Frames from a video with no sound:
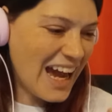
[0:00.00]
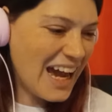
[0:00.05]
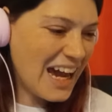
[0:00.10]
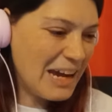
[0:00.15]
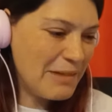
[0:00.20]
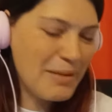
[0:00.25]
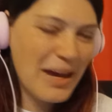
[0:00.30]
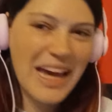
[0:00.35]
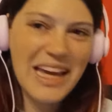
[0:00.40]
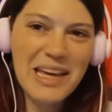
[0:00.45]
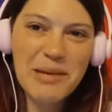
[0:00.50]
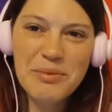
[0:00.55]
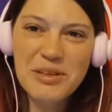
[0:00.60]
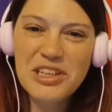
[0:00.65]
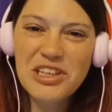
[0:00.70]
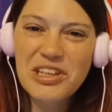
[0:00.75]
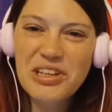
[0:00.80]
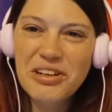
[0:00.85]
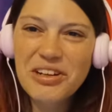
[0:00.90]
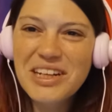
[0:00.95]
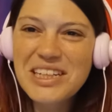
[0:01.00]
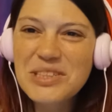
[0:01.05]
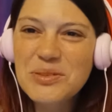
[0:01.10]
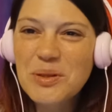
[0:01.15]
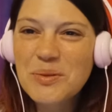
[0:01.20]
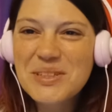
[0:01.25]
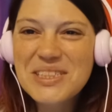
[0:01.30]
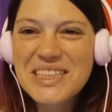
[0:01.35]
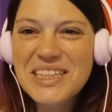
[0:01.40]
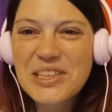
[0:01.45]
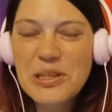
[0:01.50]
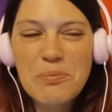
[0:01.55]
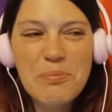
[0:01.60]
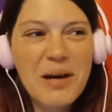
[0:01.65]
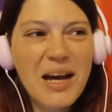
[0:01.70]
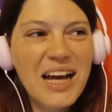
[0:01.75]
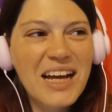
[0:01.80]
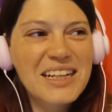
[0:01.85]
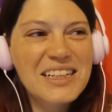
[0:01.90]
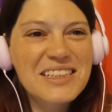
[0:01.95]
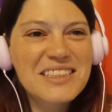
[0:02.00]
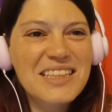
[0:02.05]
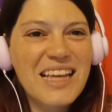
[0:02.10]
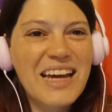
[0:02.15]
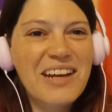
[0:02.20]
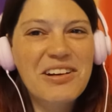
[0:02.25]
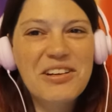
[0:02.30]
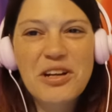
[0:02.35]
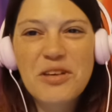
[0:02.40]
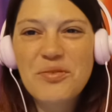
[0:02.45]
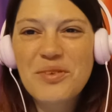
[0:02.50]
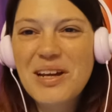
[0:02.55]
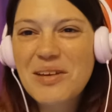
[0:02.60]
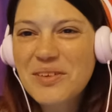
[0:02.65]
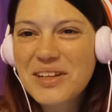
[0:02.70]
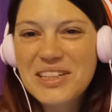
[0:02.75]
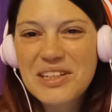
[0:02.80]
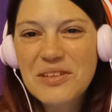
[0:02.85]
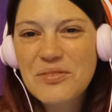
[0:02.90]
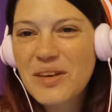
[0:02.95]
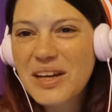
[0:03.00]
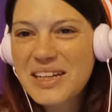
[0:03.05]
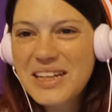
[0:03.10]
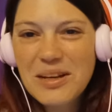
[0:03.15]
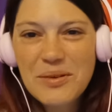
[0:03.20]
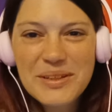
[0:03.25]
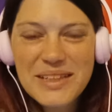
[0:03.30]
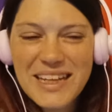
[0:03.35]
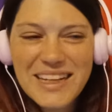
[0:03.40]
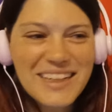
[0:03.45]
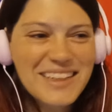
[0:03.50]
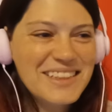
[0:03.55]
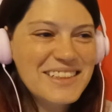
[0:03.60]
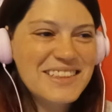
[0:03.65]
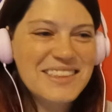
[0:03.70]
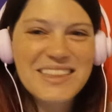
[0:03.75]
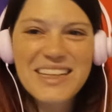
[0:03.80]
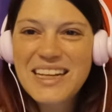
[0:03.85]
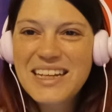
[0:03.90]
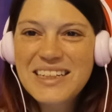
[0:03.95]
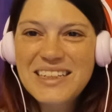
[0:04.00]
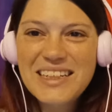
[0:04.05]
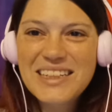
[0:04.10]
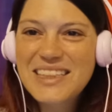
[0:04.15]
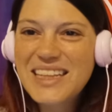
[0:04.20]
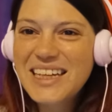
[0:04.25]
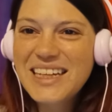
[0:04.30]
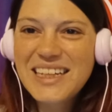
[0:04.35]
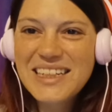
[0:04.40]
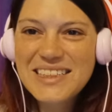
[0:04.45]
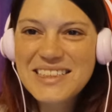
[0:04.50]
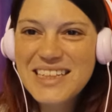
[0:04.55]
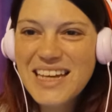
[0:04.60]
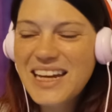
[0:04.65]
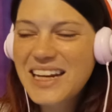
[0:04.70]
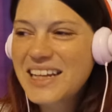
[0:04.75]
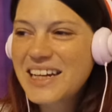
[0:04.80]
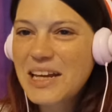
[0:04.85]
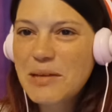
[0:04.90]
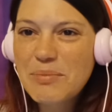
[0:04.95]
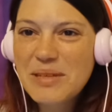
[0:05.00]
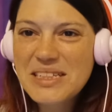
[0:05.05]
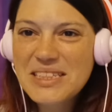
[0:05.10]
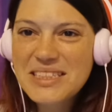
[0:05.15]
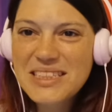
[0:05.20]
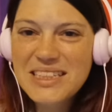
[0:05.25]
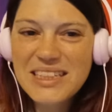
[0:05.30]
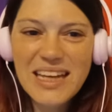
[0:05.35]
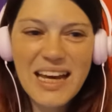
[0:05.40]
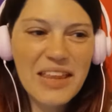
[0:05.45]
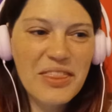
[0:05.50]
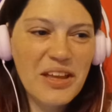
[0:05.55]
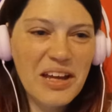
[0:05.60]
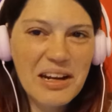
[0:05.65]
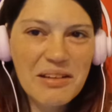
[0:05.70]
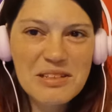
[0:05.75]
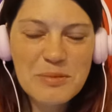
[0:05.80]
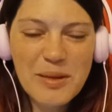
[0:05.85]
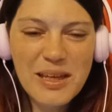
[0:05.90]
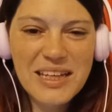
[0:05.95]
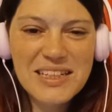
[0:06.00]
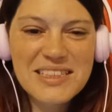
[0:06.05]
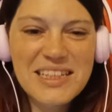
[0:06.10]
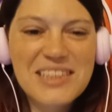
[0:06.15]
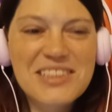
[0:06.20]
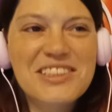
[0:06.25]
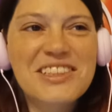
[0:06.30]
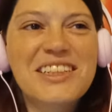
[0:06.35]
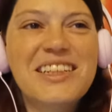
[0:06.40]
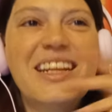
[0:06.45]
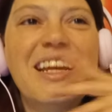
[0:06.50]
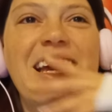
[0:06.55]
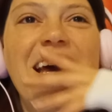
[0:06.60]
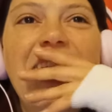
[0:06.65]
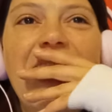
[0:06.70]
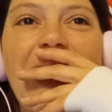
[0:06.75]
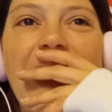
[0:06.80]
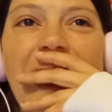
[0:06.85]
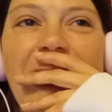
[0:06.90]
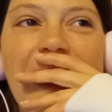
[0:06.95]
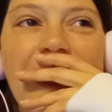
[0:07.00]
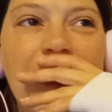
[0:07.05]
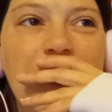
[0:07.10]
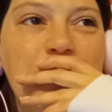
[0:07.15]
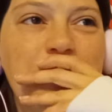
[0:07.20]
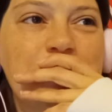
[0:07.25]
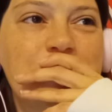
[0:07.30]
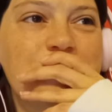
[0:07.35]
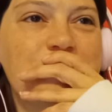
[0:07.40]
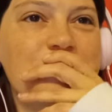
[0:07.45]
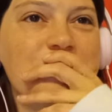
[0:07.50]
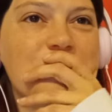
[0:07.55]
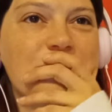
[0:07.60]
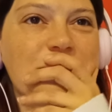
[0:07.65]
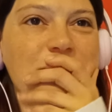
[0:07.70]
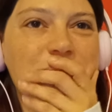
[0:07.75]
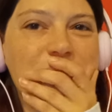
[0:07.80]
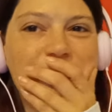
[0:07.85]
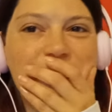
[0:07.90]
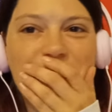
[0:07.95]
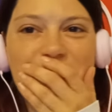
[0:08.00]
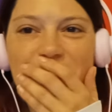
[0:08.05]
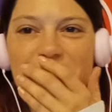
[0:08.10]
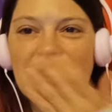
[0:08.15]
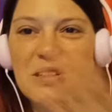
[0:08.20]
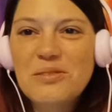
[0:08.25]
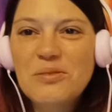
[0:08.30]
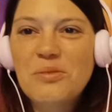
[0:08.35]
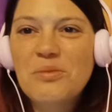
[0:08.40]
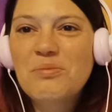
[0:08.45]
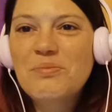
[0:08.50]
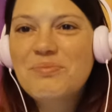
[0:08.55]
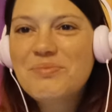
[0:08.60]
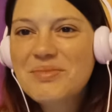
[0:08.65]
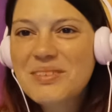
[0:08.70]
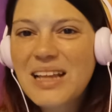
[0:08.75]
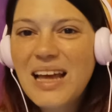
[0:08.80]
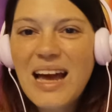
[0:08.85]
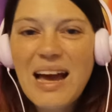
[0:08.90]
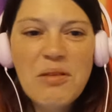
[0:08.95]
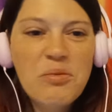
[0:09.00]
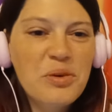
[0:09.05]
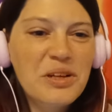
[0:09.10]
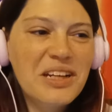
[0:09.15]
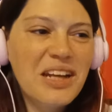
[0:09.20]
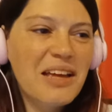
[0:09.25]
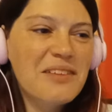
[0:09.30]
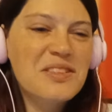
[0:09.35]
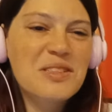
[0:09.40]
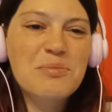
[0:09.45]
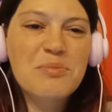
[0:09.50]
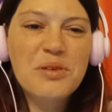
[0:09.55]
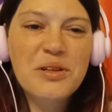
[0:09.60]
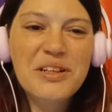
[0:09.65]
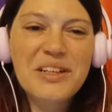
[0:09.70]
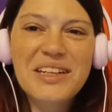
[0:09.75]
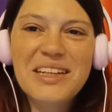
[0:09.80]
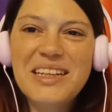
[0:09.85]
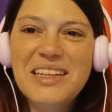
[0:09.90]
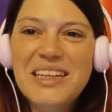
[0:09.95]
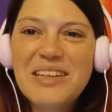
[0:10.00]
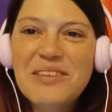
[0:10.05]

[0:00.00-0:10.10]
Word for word: Um, I am curious what was in the box. I don't know if we ever get to find out what that is. Did they hint at it and I missed it? I thought I was paying attention. Um, I would love some more